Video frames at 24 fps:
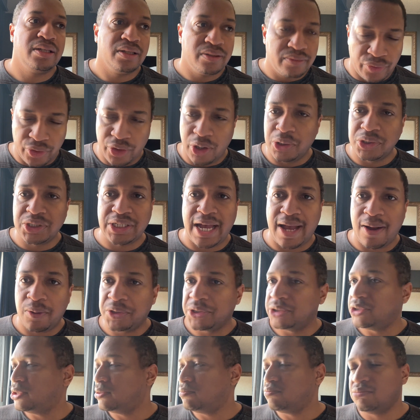Those
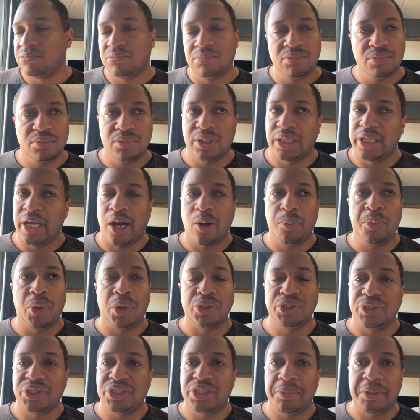hours,
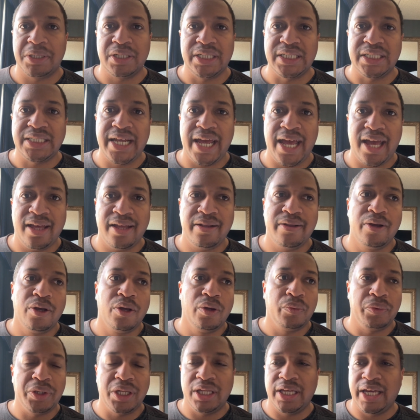airports are typically dead.
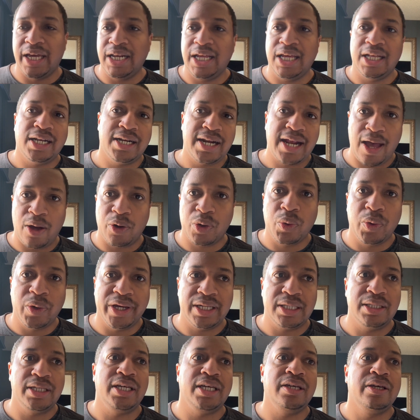We can get in and out
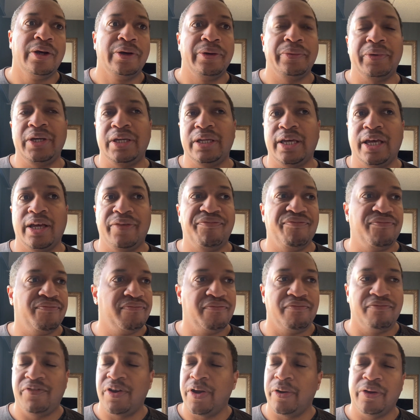quickly. We can get
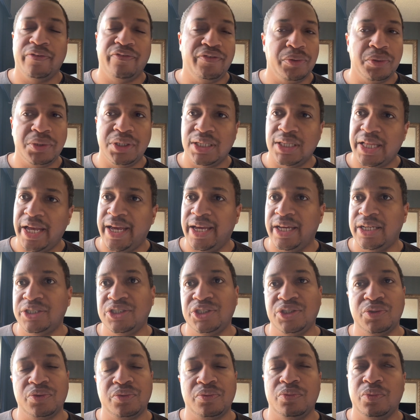very few
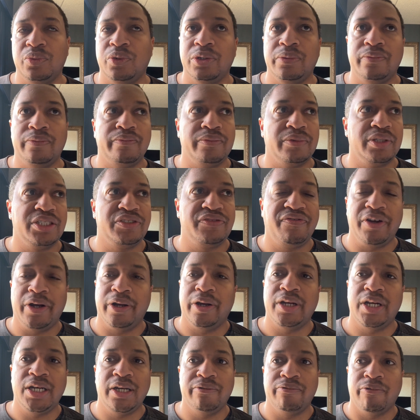delays. It's
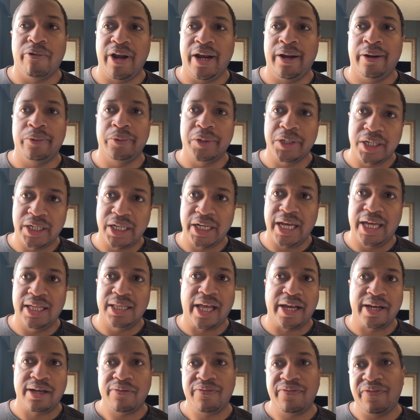very rare we're gonna get
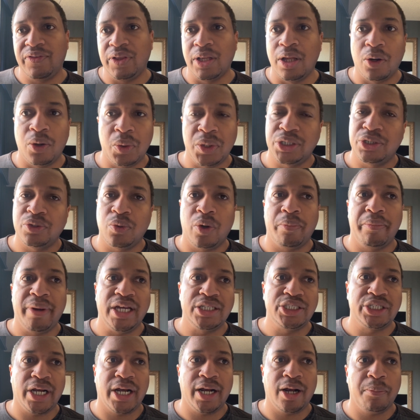like a flow into a
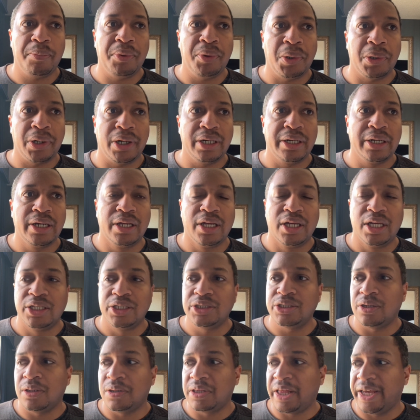major airport.
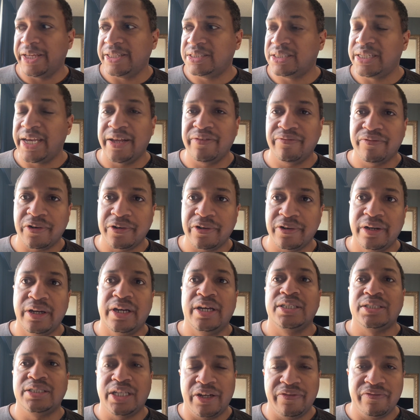So like
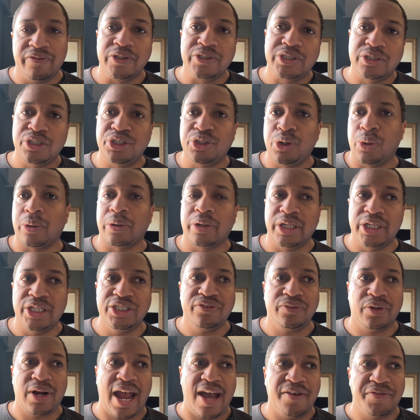Denver's notorious
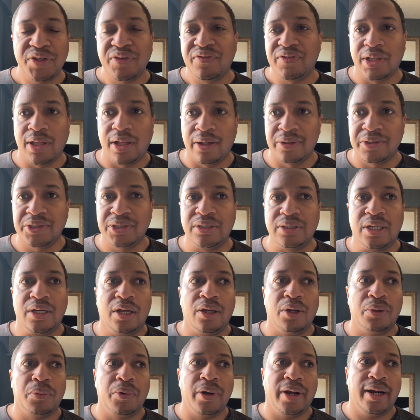for having flows
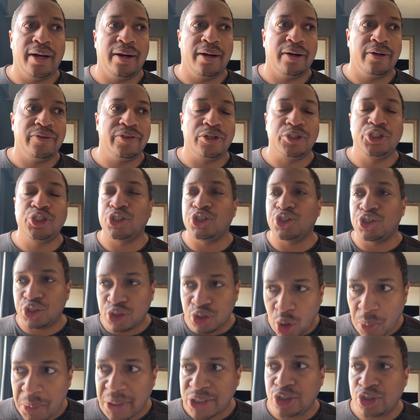where there's just
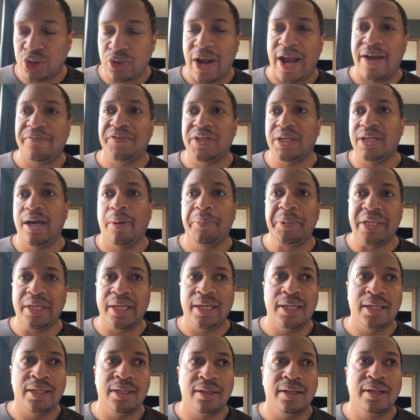so much traffic coming
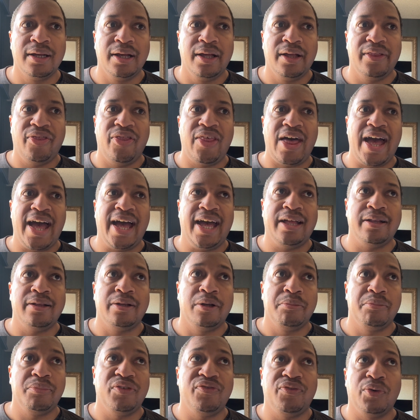in
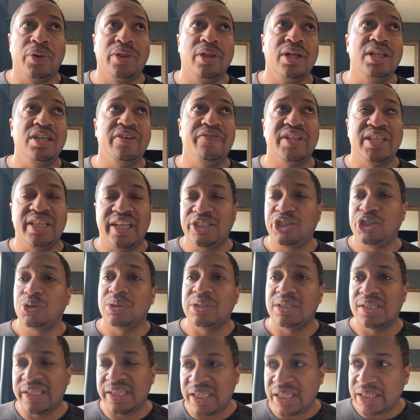that before they'll even let you
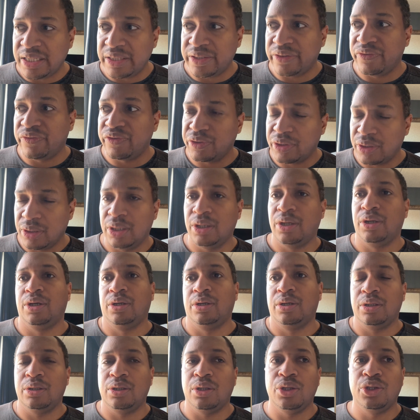leave
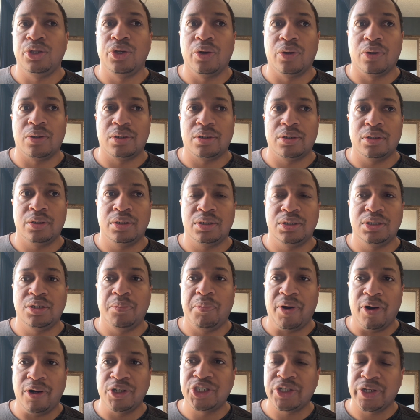your
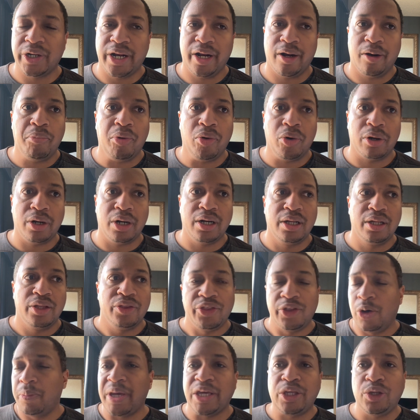departure airport,
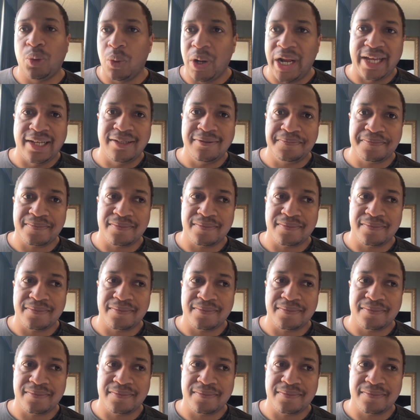they'll make you wait.